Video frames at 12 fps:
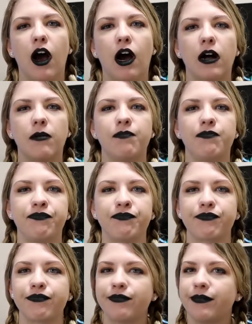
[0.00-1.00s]

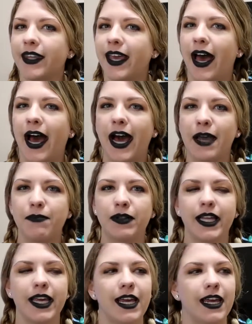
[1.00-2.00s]
I
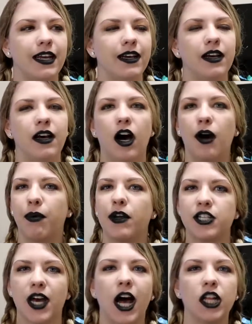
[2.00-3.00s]
played a
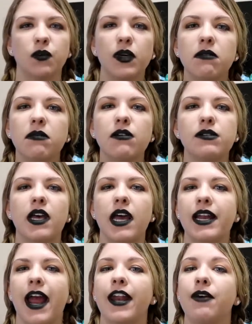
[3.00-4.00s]
bunch of Halloween
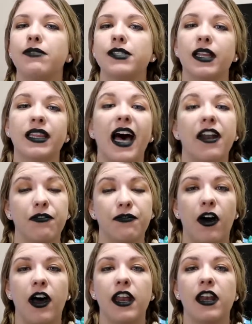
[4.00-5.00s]
music and it was a lot of
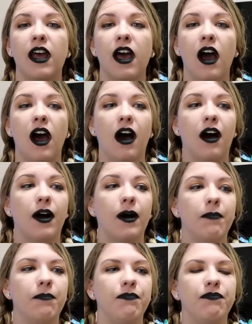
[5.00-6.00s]
fun.
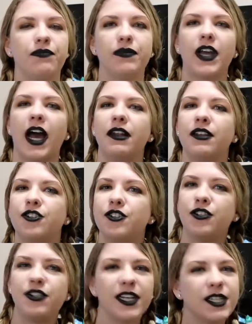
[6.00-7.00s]

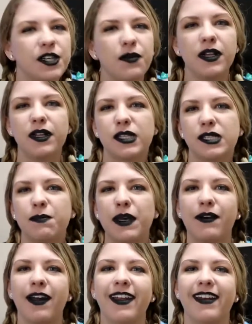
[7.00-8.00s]
Gets you into the
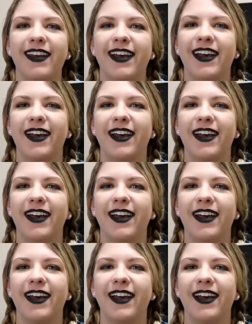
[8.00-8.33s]
spirit,